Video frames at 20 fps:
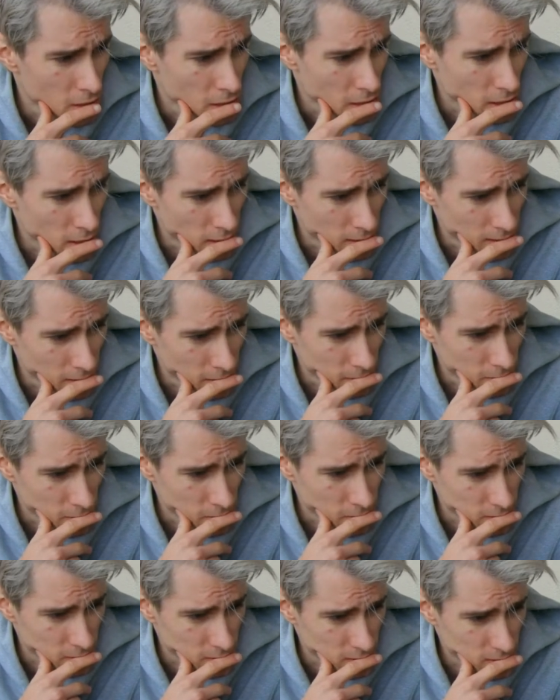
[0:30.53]

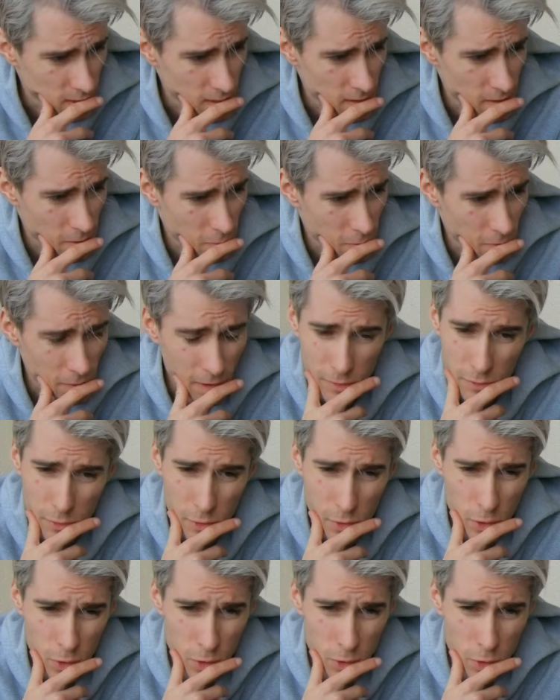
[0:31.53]
And yeah, without
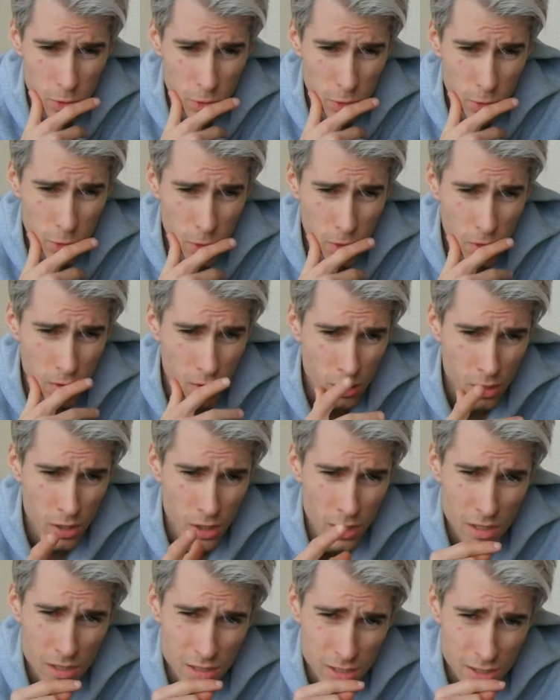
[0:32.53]
further ado,
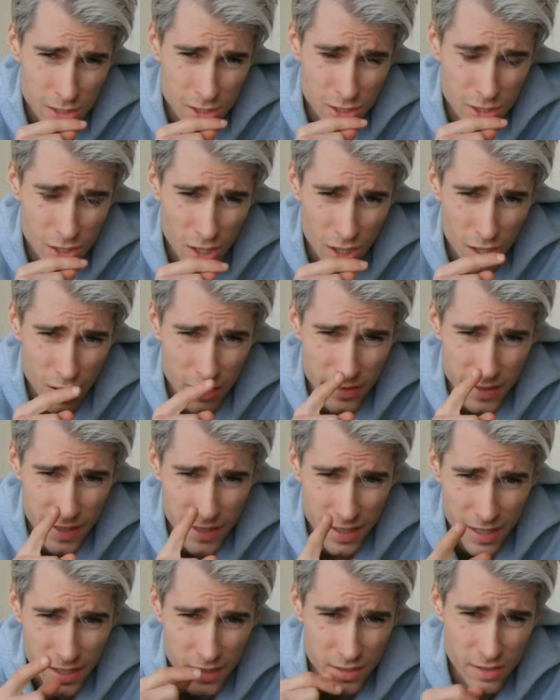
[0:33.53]
let's start
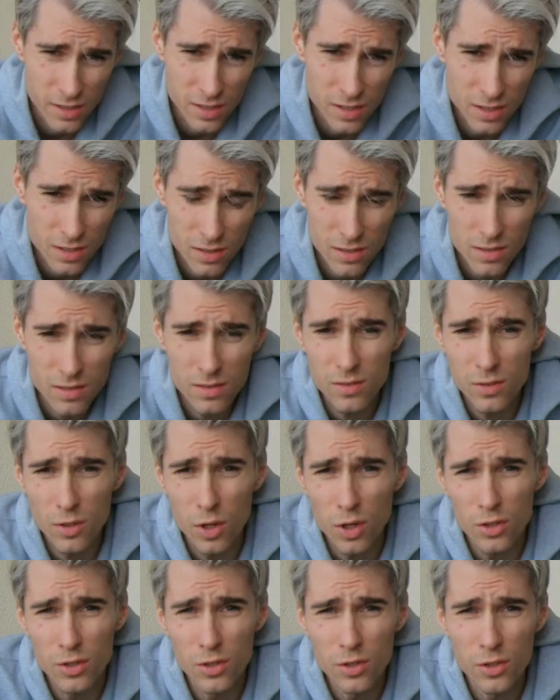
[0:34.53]
and
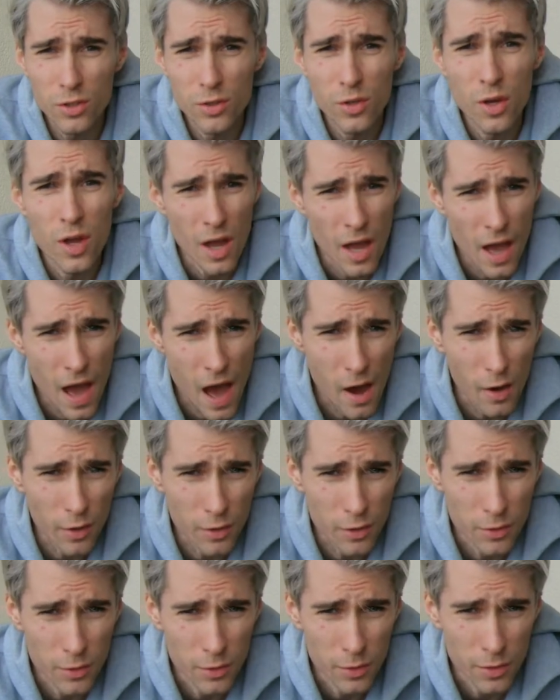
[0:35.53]
talk to you how
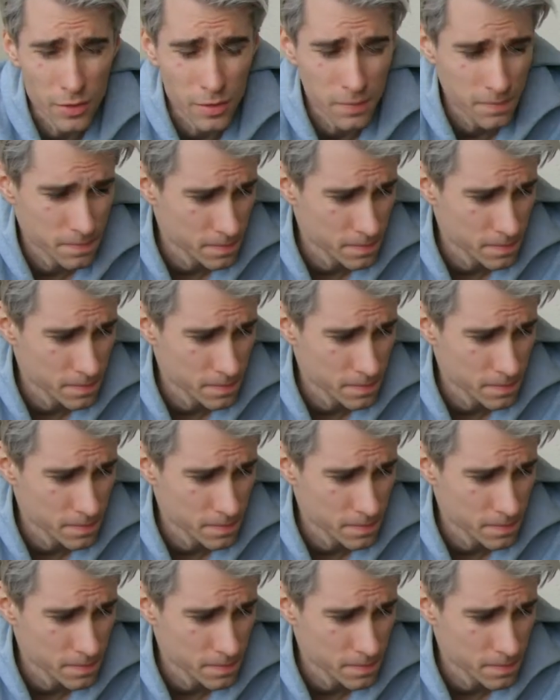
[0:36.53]
to do it.